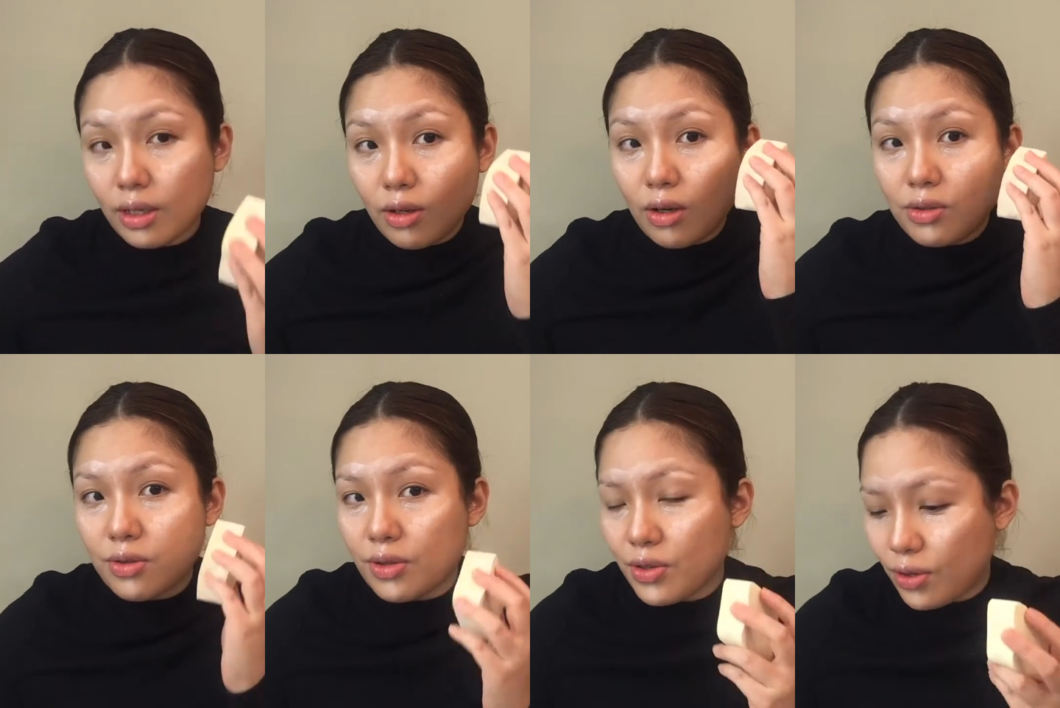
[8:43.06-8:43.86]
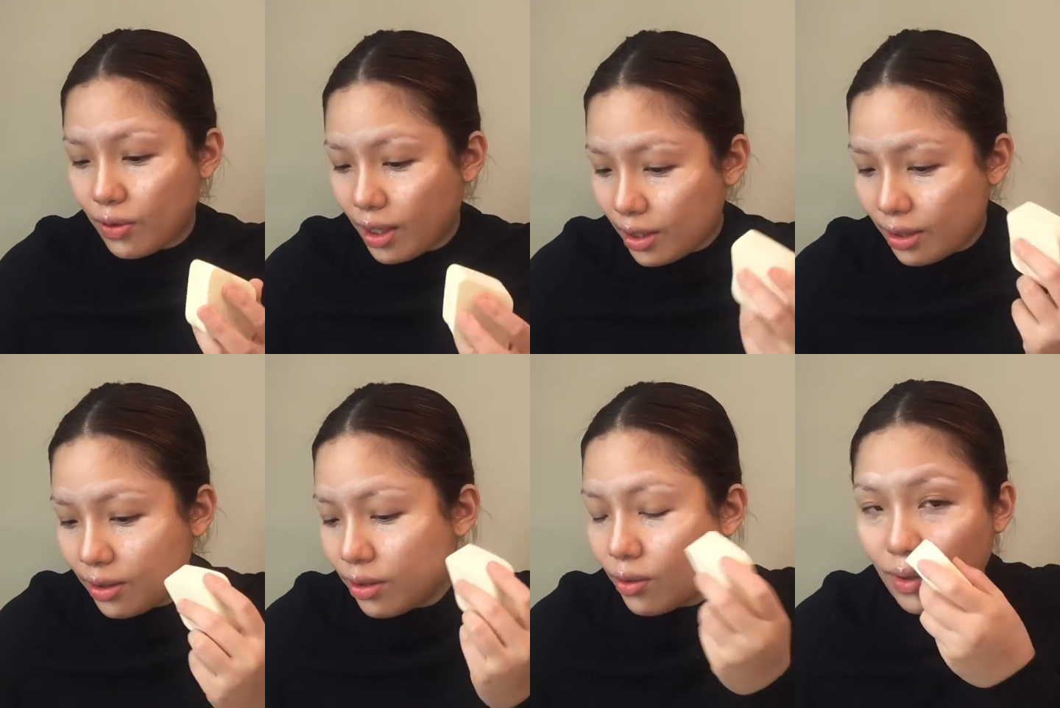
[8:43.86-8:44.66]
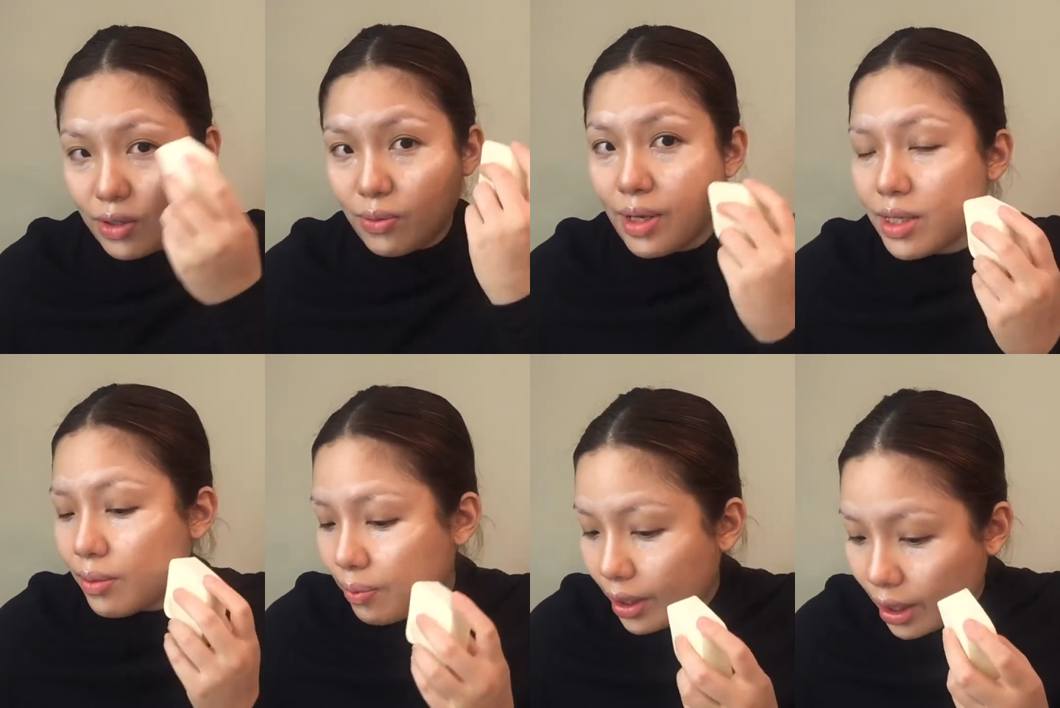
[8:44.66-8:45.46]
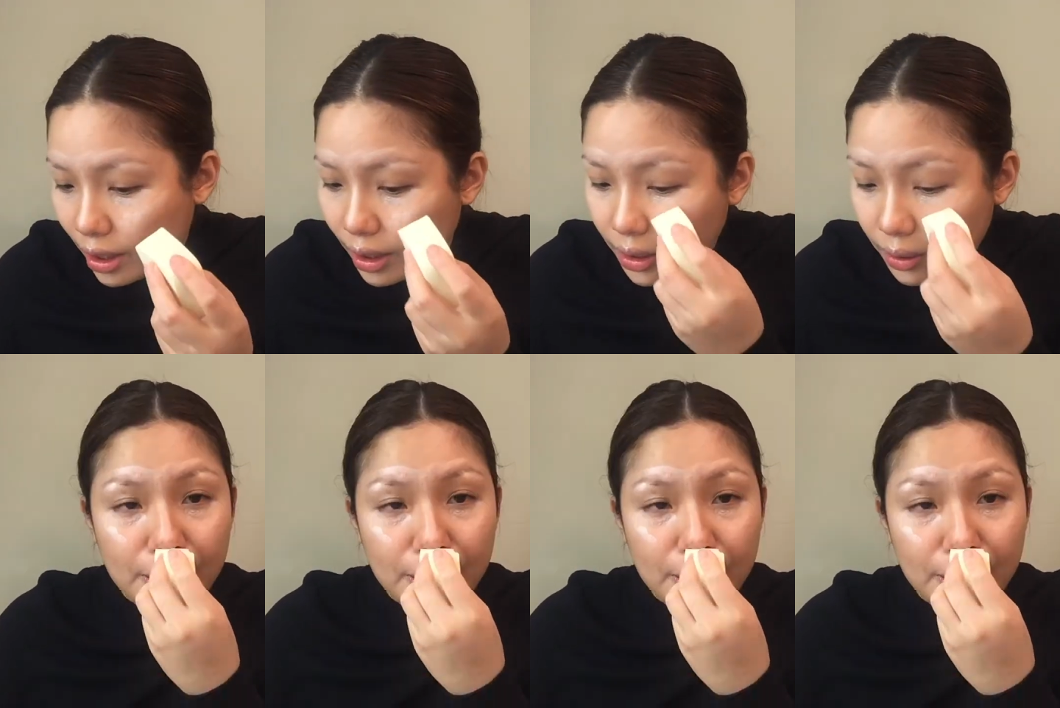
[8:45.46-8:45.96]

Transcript: contour, so I don't want to mess up my highlight.